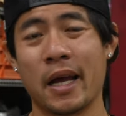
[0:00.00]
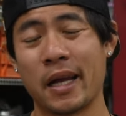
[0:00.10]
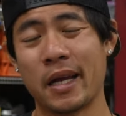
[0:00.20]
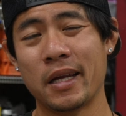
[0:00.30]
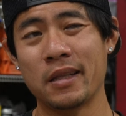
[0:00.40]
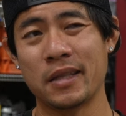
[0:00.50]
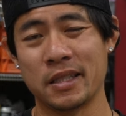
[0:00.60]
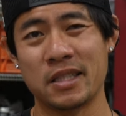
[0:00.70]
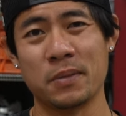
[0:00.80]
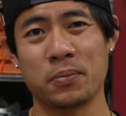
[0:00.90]
and they
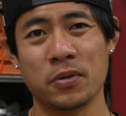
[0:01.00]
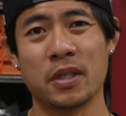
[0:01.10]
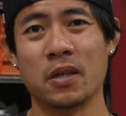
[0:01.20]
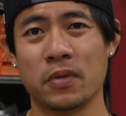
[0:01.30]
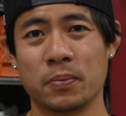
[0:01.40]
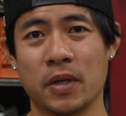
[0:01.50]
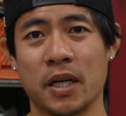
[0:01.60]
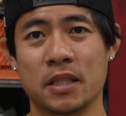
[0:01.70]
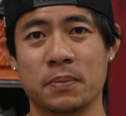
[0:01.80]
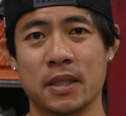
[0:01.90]
seem pretty
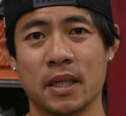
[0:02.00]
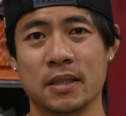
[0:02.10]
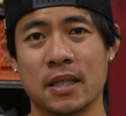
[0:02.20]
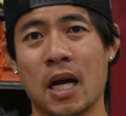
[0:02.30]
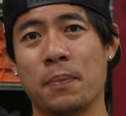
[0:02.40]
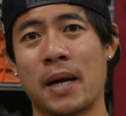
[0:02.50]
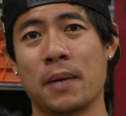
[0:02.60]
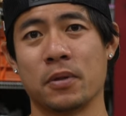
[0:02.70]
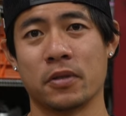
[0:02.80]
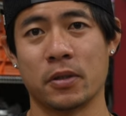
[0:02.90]
overpriced because how
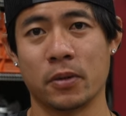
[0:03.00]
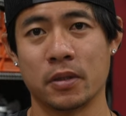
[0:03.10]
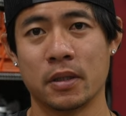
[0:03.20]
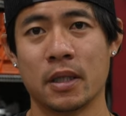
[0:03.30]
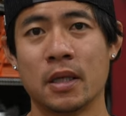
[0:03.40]
popular they were.